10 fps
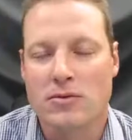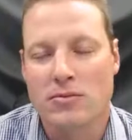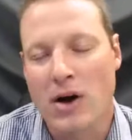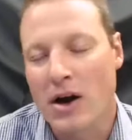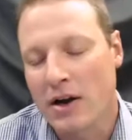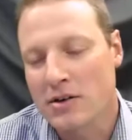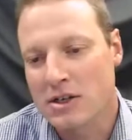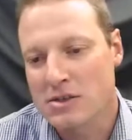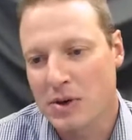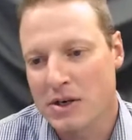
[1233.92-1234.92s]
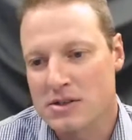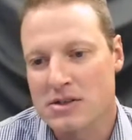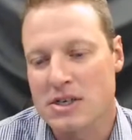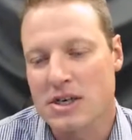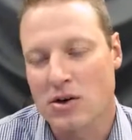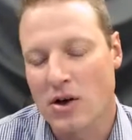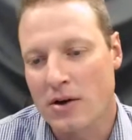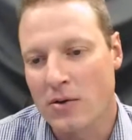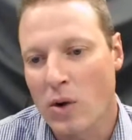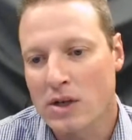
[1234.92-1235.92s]
my own experience is seeing
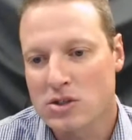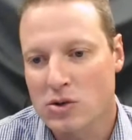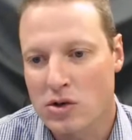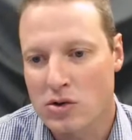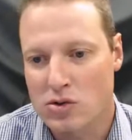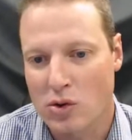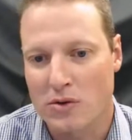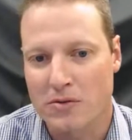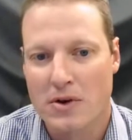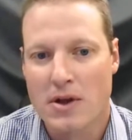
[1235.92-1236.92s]
once you sort of